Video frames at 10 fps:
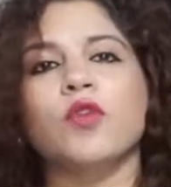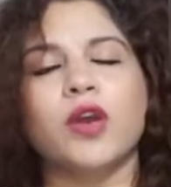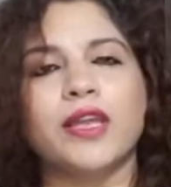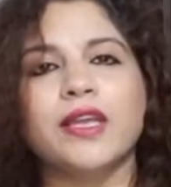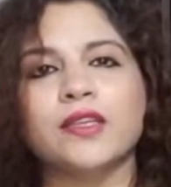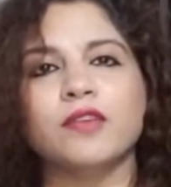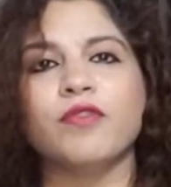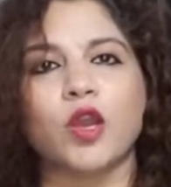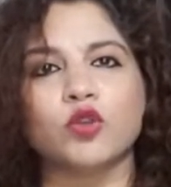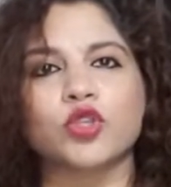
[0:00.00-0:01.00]
any other
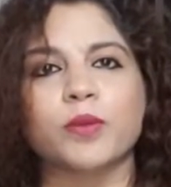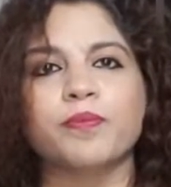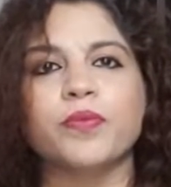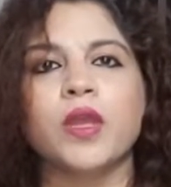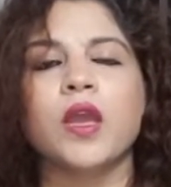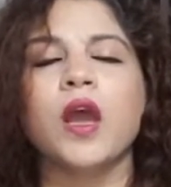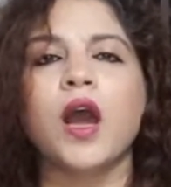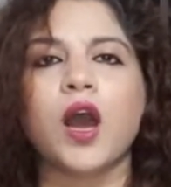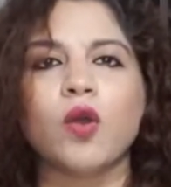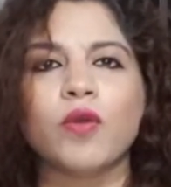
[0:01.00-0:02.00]
fellowship.
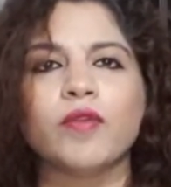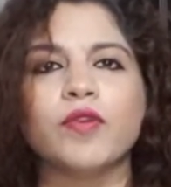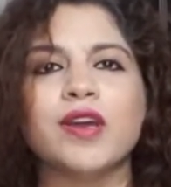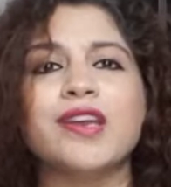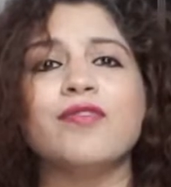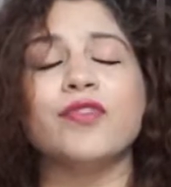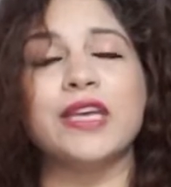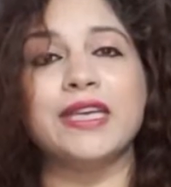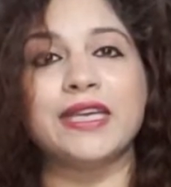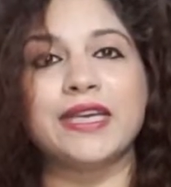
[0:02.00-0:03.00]
However, if
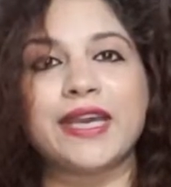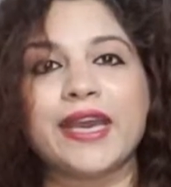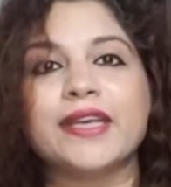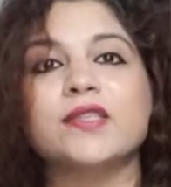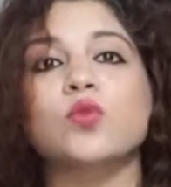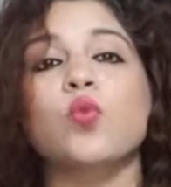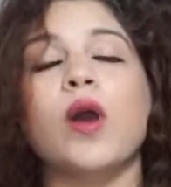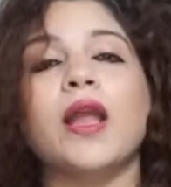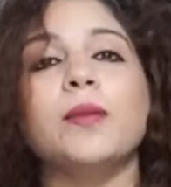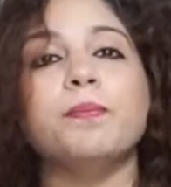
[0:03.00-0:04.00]
in case
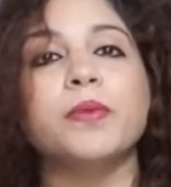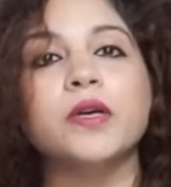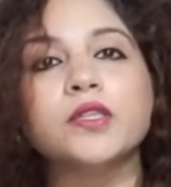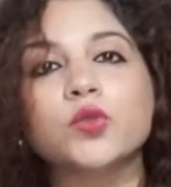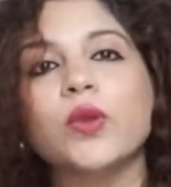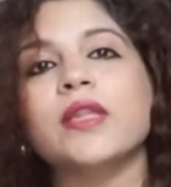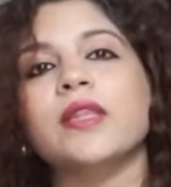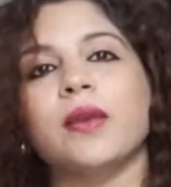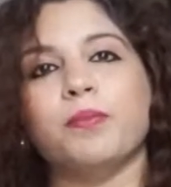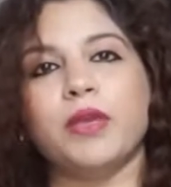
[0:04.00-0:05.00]
while pursuing
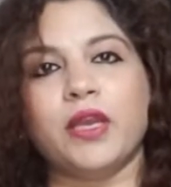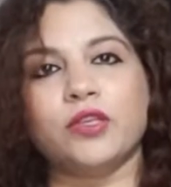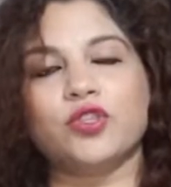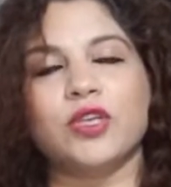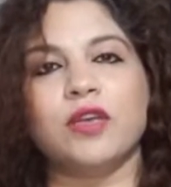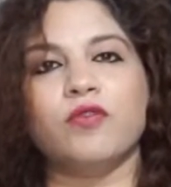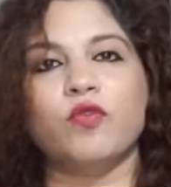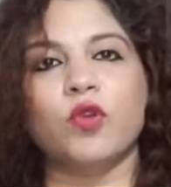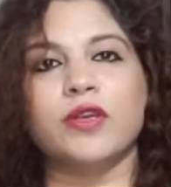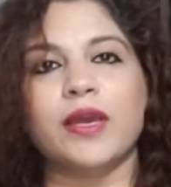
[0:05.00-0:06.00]
their PhD in
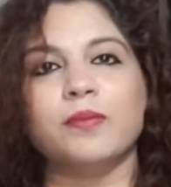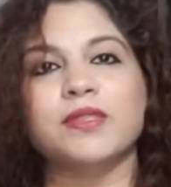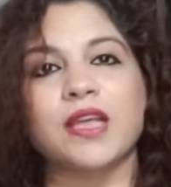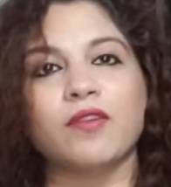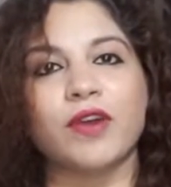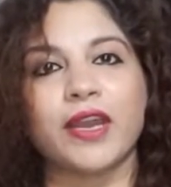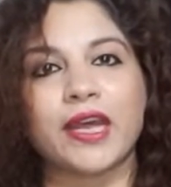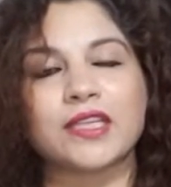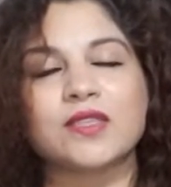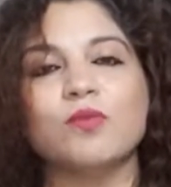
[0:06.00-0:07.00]
full-time
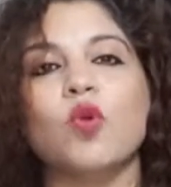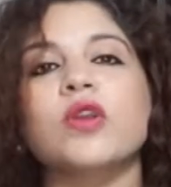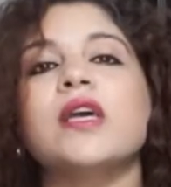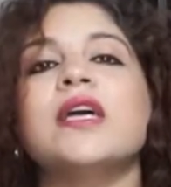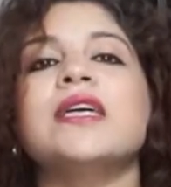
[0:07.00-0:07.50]
self-finance mode,